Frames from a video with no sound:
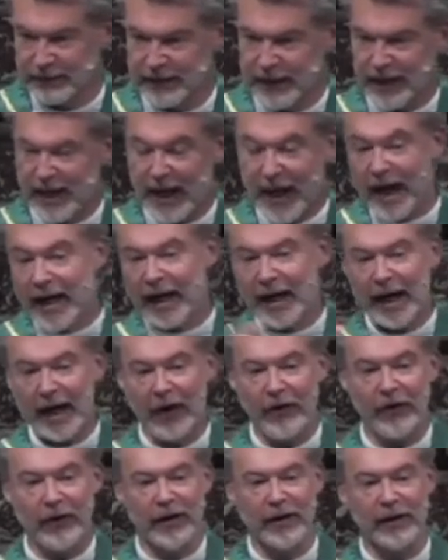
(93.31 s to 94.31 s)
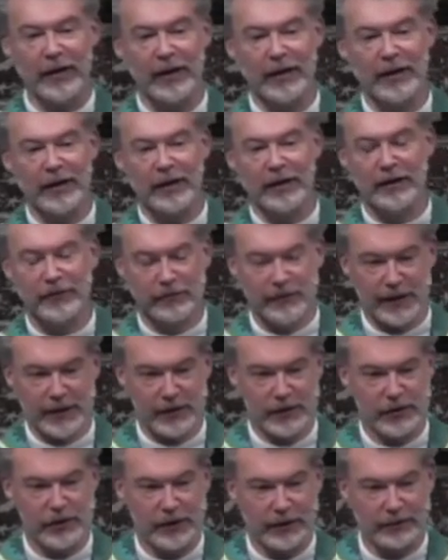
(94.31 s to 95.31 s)
that at our
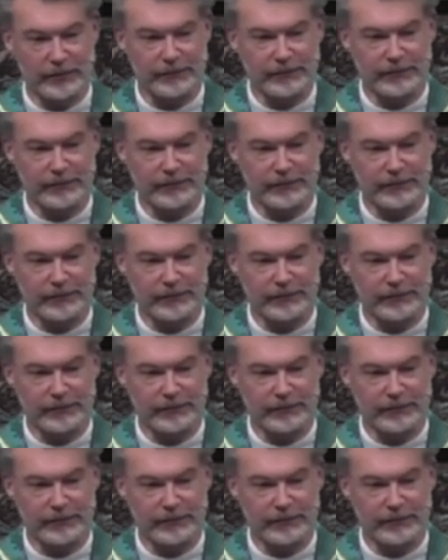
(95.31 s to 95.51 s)
convention,